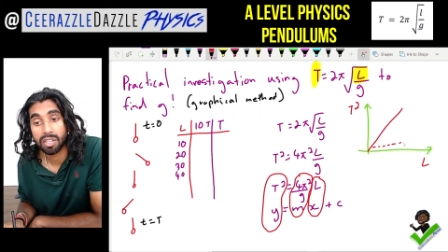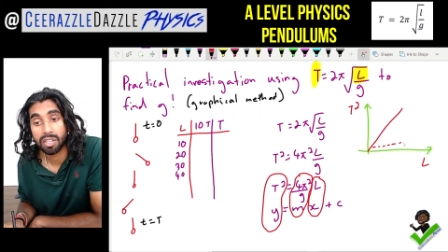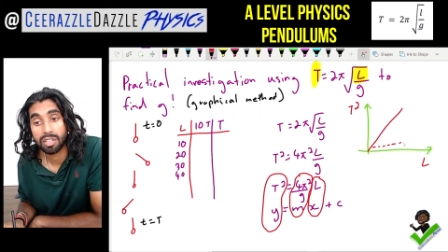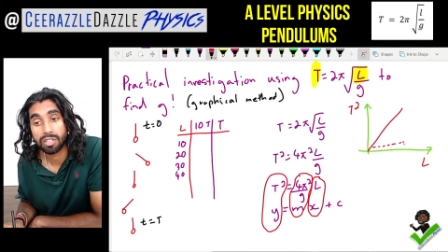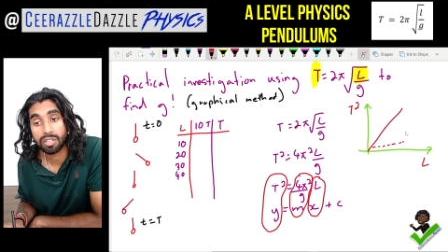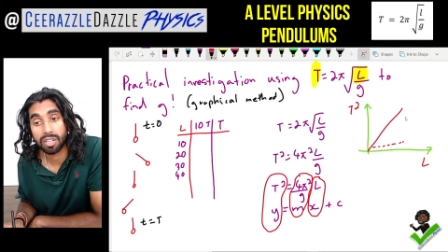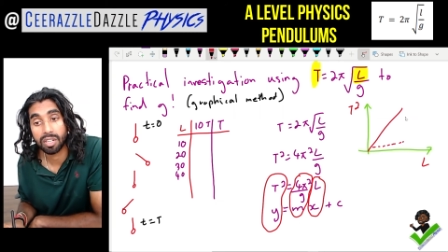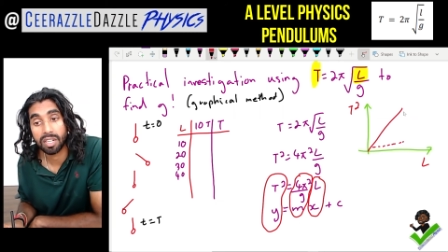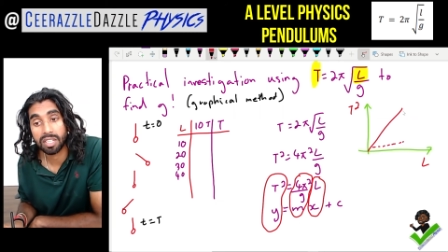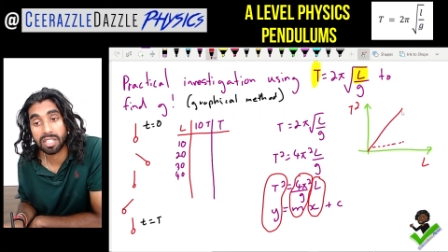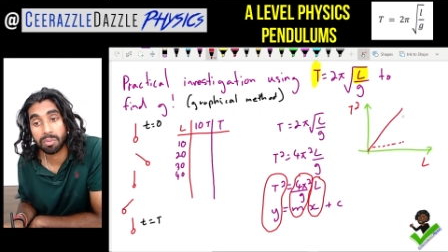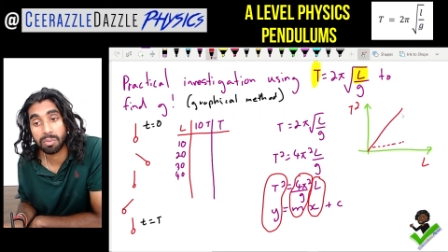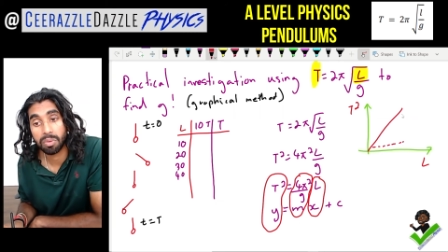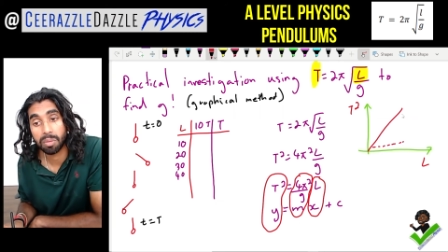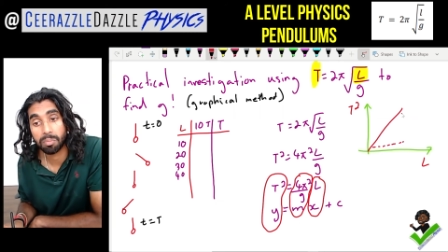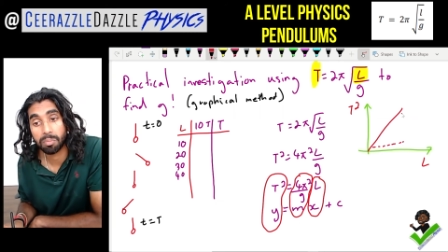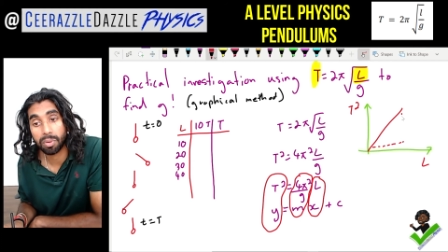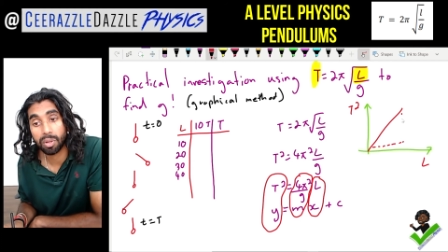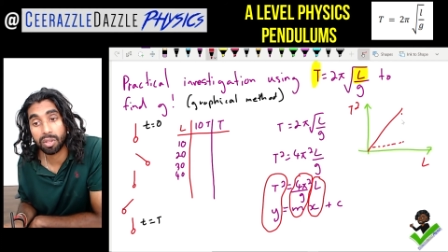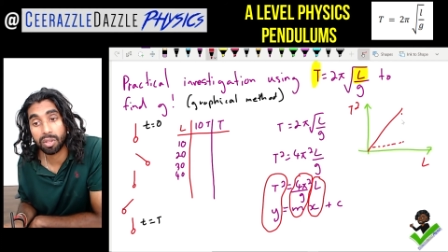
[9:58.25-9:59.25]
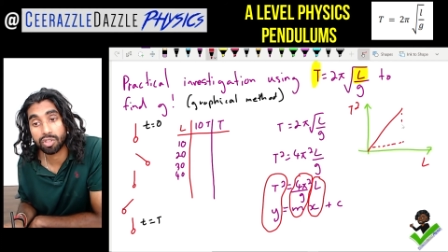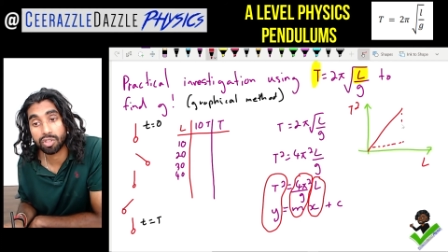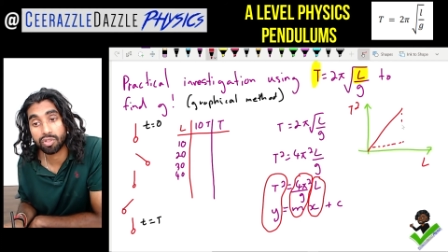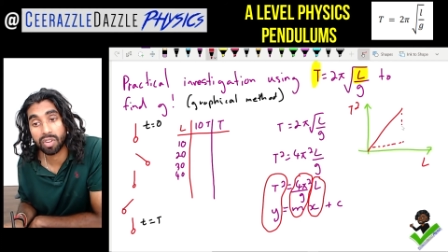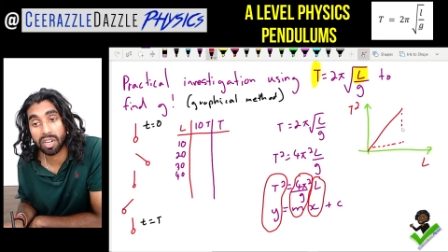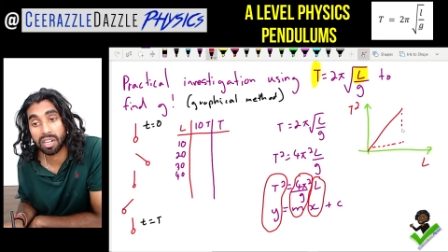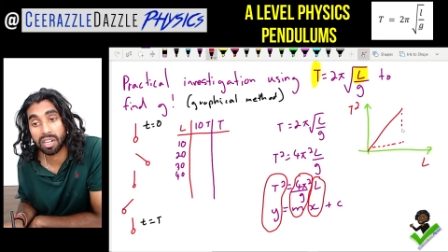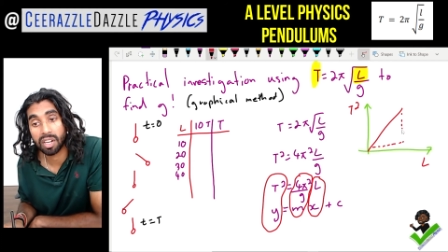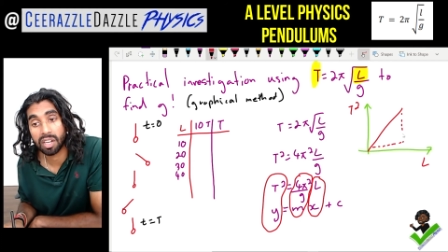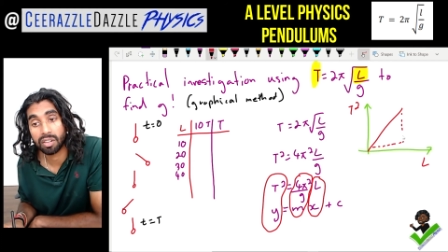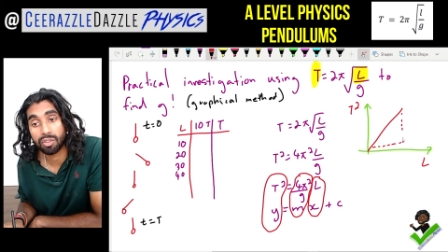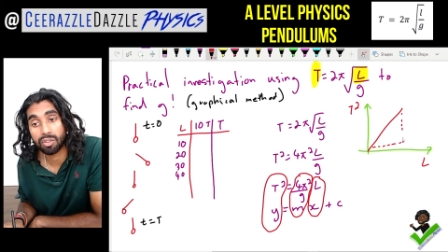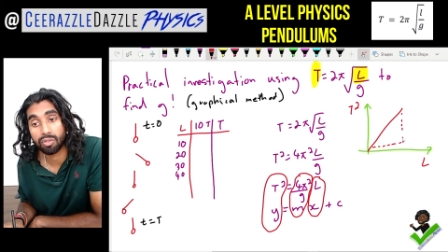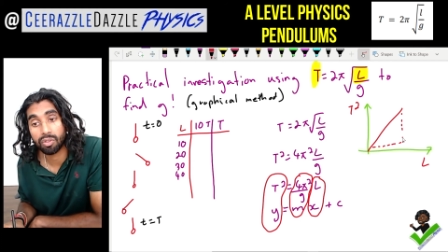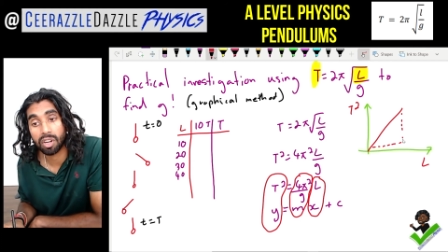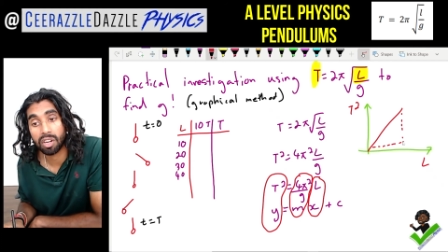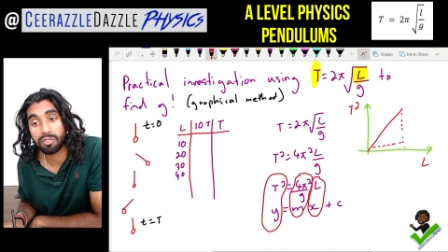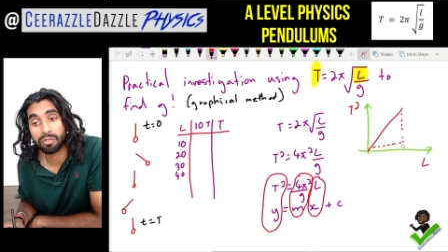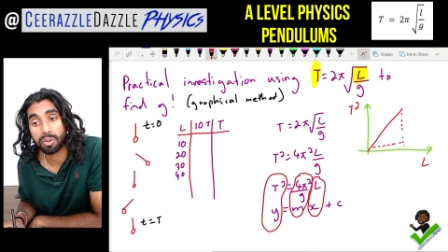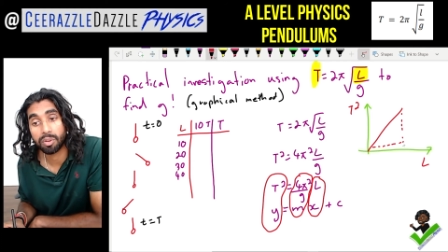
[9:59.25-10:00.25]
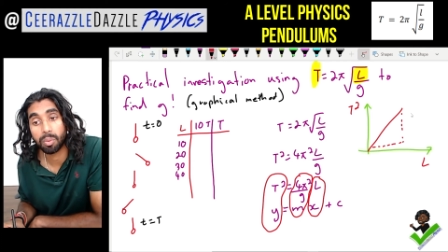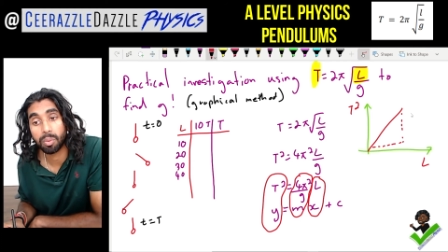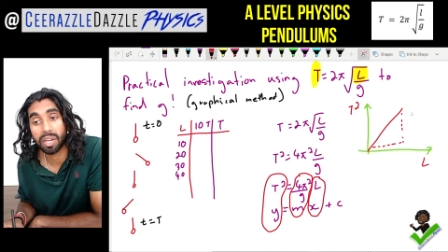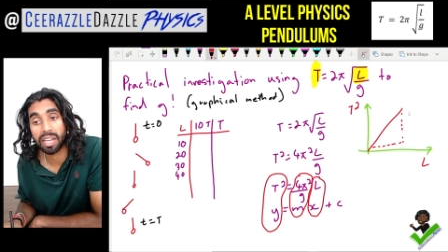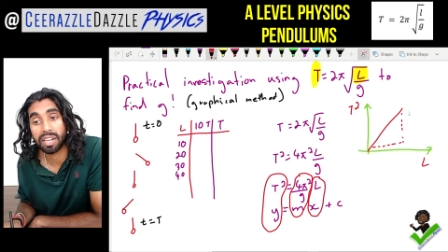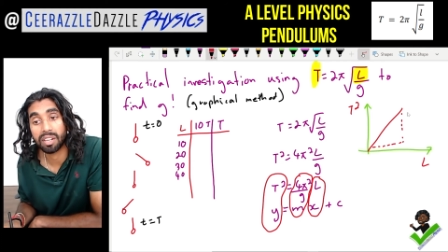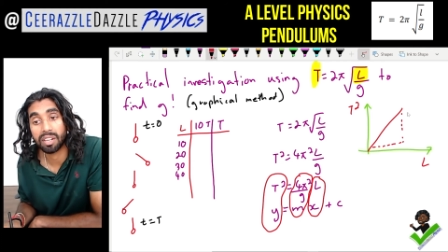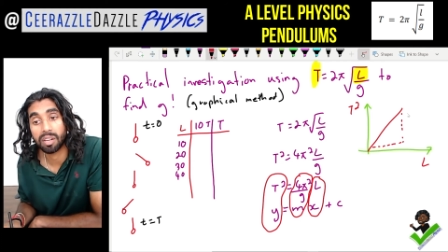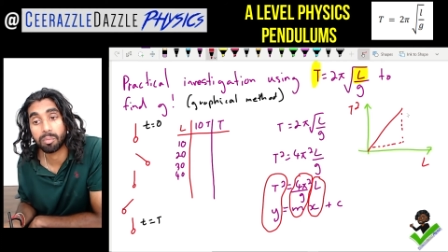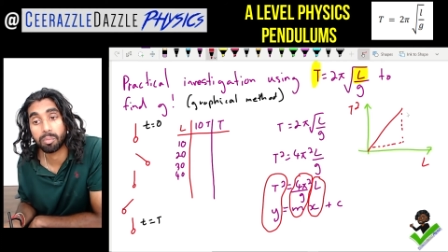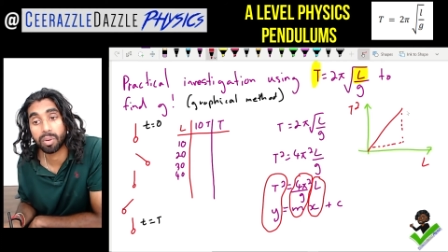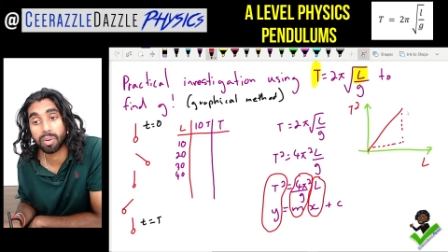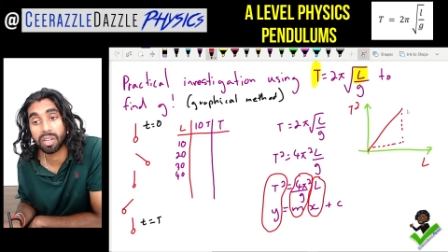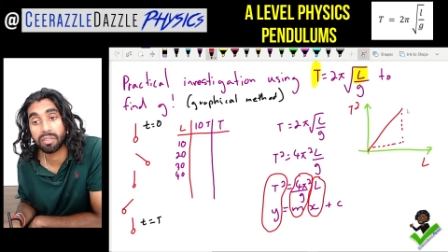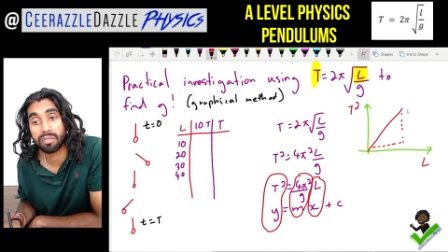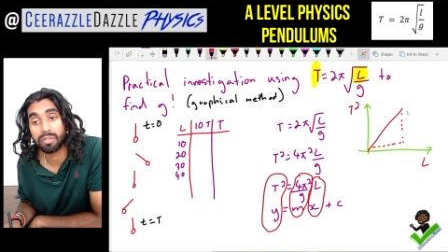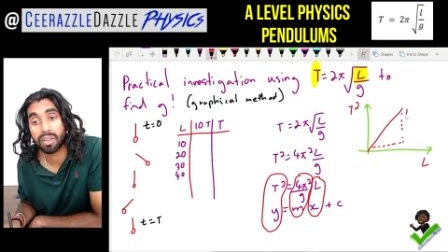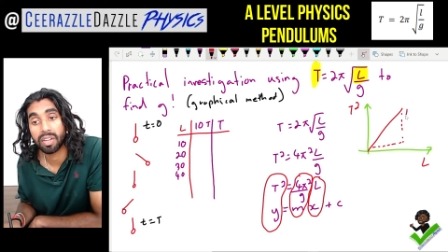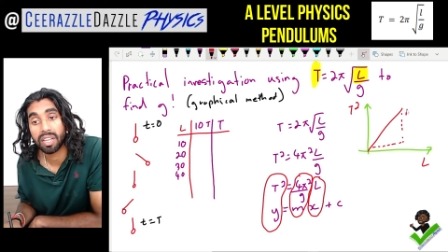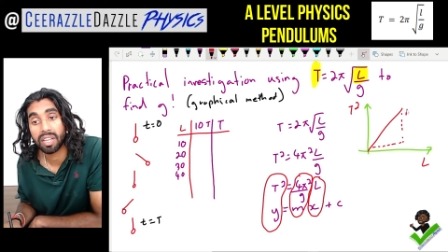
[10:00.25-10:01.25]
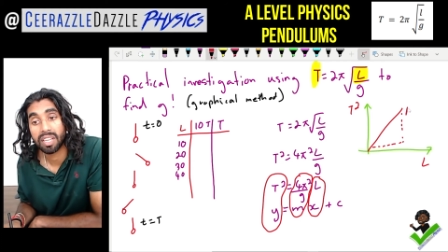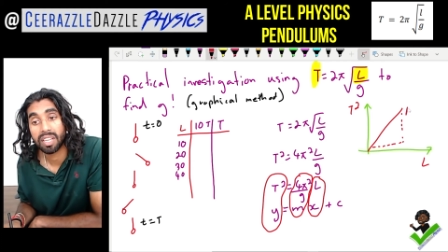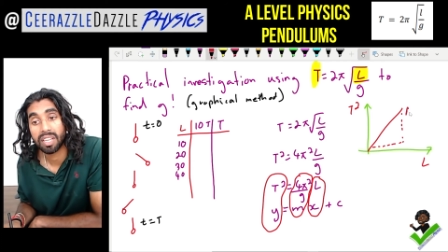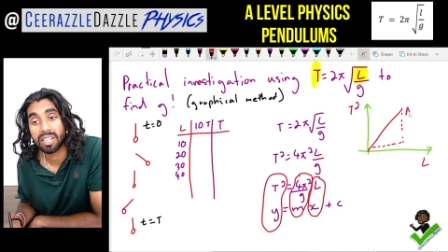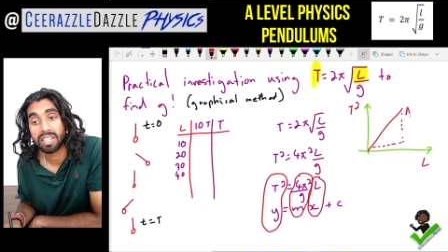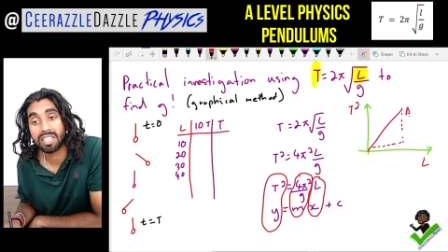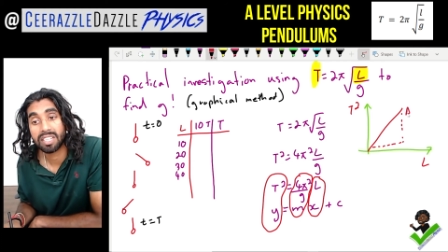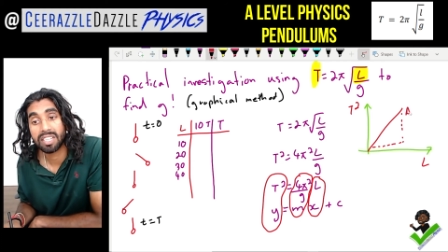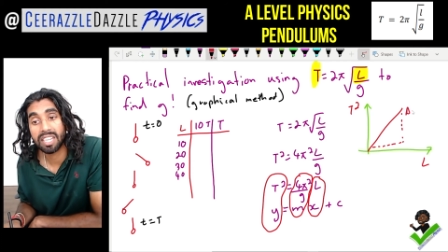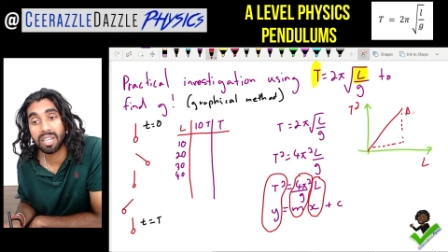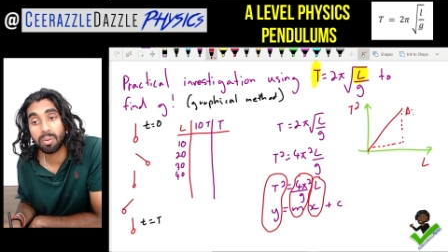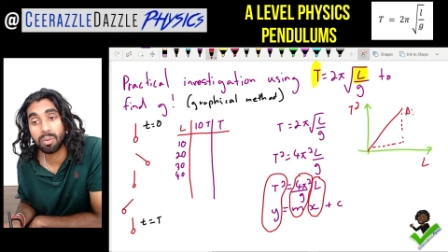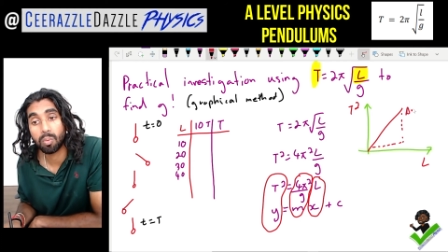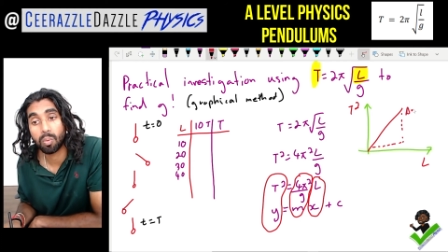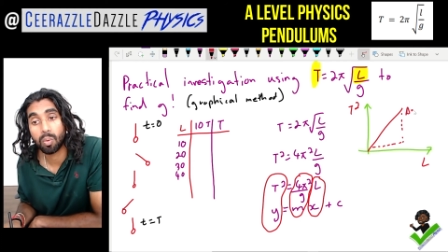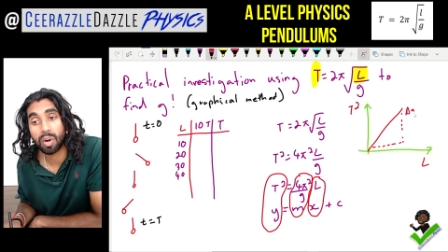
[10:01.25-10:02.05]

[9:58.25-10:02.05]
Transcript: so let's say we plot the straight line graph, we end up with dy